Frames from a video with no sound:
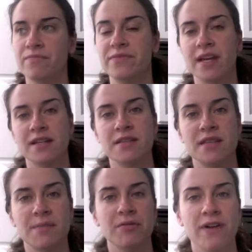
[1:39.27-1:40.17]

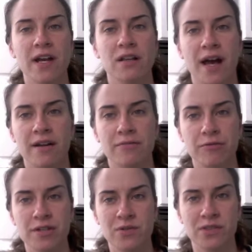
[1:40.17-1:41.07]
they provide a lot of
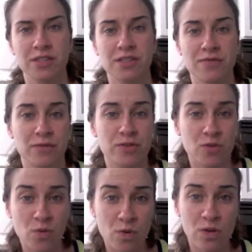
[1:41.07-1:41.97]
resources for
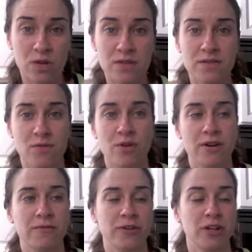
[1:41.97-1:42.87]
schools or
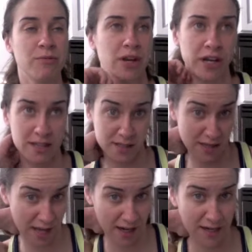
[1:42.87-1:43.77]
for communities
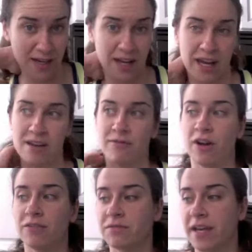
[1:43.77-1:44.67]
that
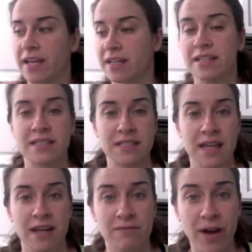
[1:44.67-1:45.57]
involve like
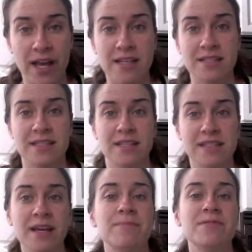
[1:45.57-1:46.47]
advice and
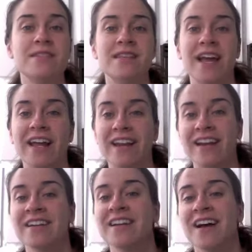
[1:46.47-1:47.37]
tips
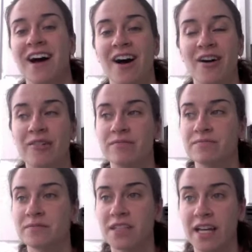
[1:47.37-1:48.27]
and
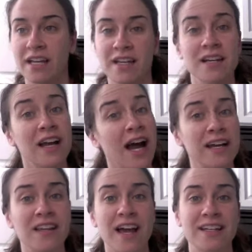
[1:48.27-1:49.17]
like
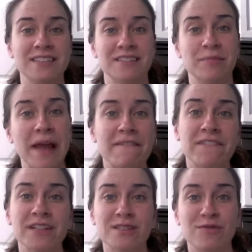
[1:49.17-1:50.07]
guidelines and
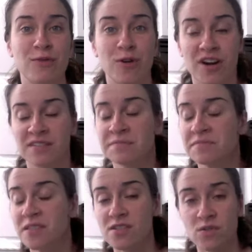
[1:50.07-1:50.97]
pamphlets for
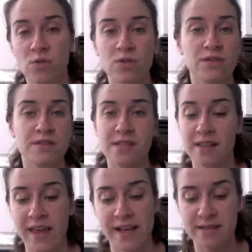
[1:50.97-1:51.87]
schools
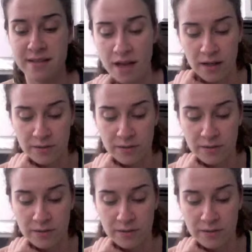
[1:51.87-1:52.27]
and things